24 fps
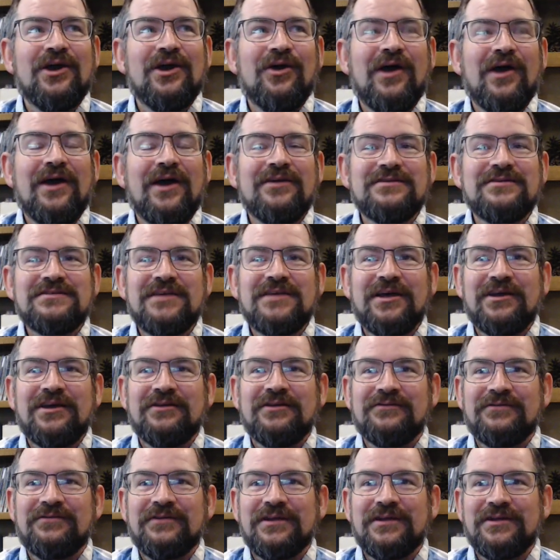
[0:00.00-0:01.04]
outside
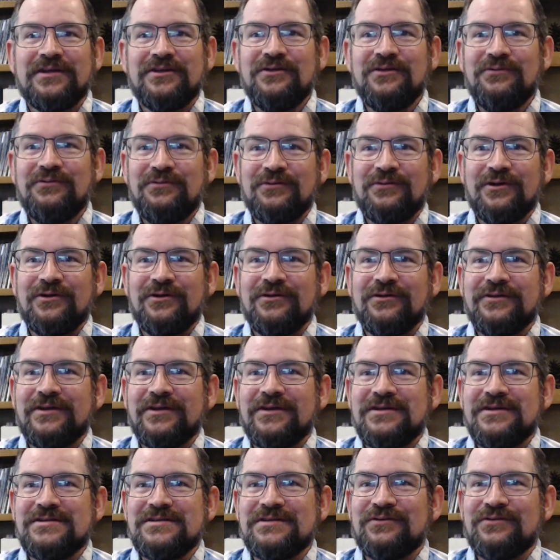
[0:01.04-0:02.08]
of the UFRO, there
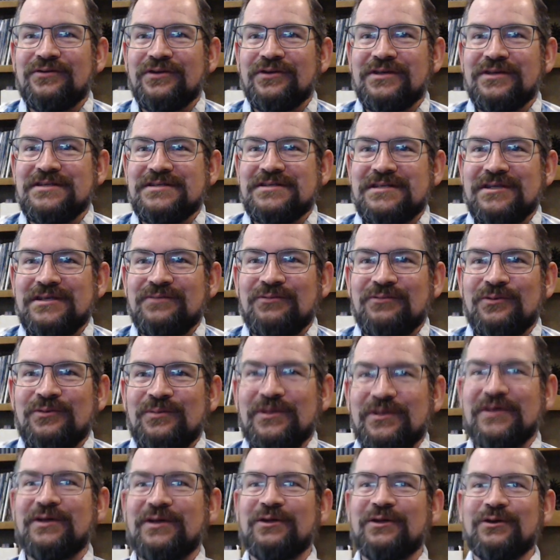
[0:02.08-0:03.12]
doesn't really seem to
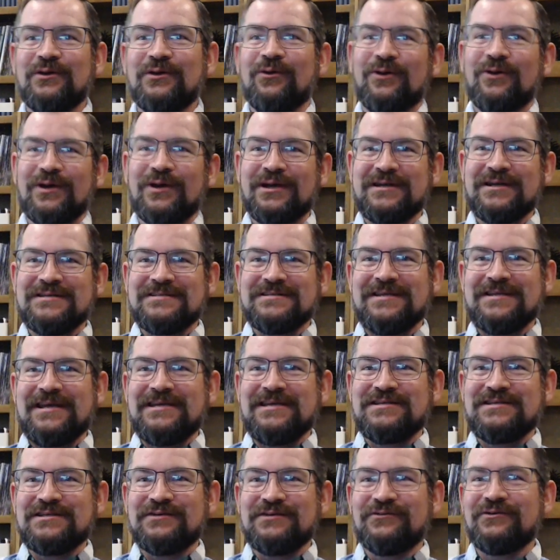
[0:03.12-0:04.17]
be a good
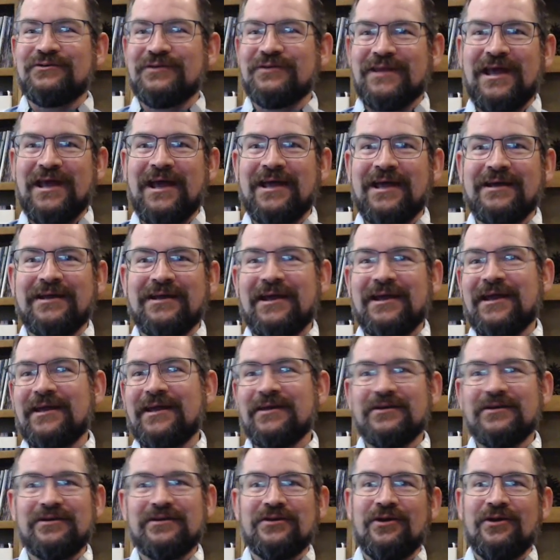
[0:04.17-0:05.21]
organization for that. And
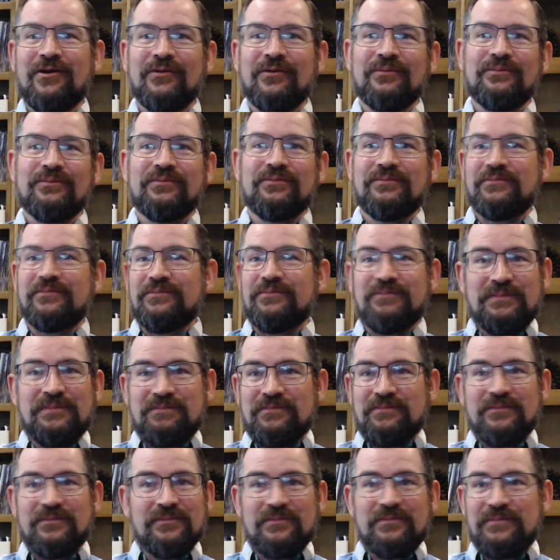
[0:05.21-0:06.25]

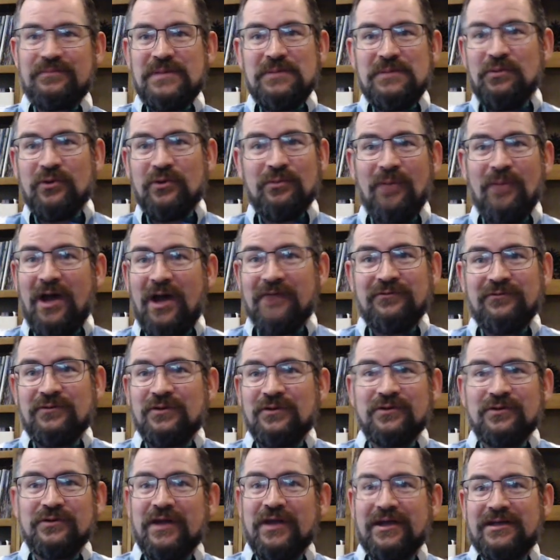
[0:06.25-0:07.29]
people in my
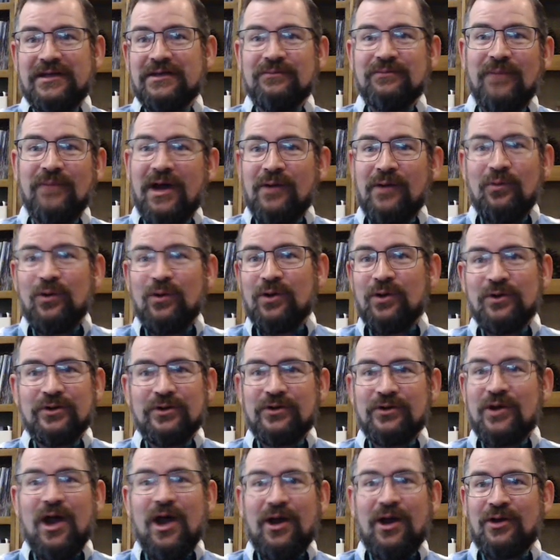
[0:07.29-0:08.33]
field, like in my world, are
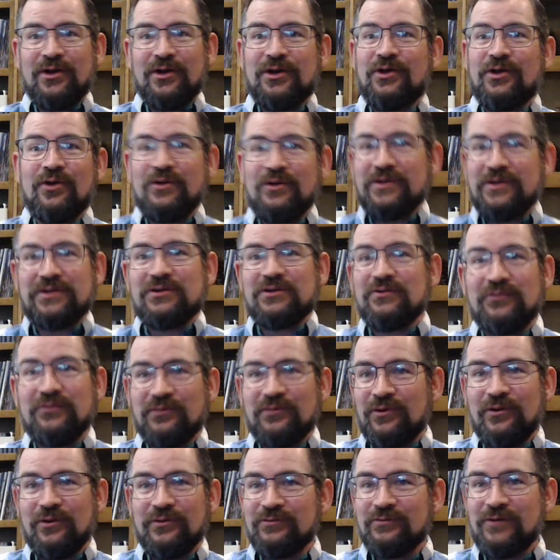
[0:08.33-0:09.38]
not going to go to
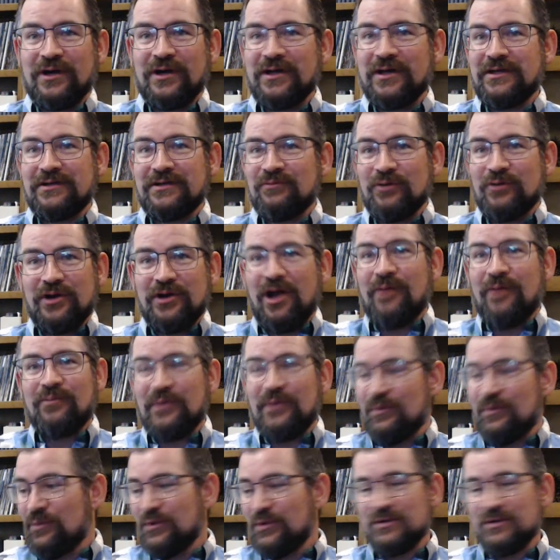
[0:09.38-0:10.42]
UFRO, right? We're not
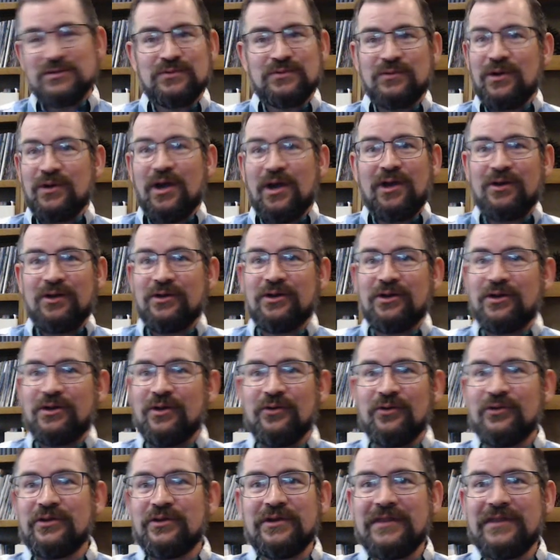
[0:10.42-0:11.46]
members. We're not going to go
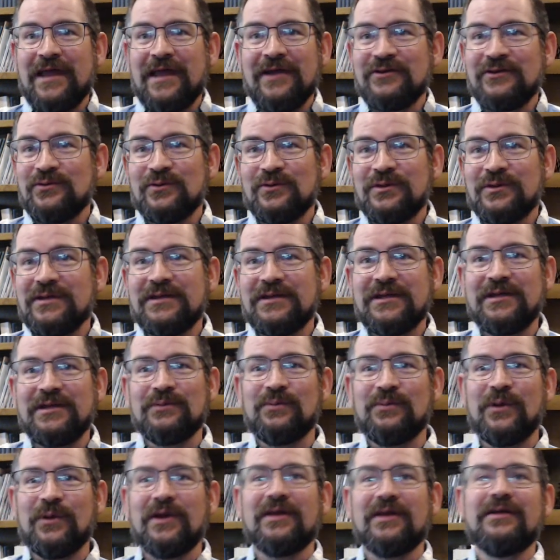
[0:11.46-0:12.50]
to that sort of thing.
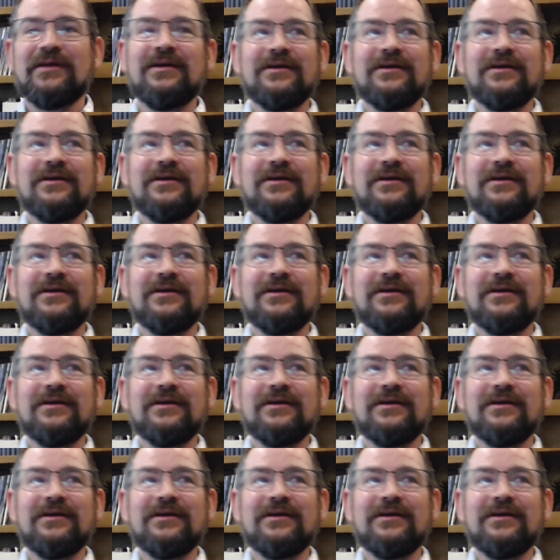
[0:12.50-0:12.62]
But,